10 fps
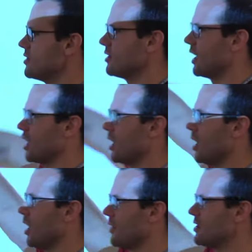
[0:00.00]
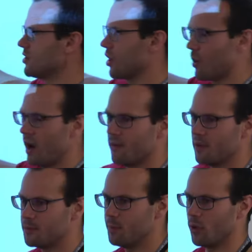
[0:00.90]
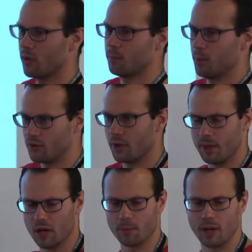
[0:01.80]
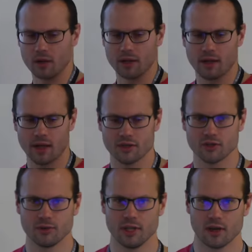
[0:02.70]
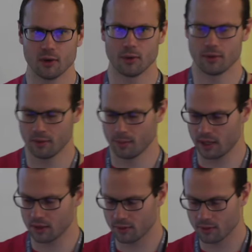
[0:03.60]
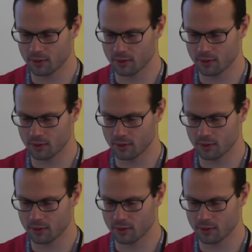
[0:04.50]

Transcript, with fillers: is like this is a graph that's built built up incrementally as you decode the bytecode.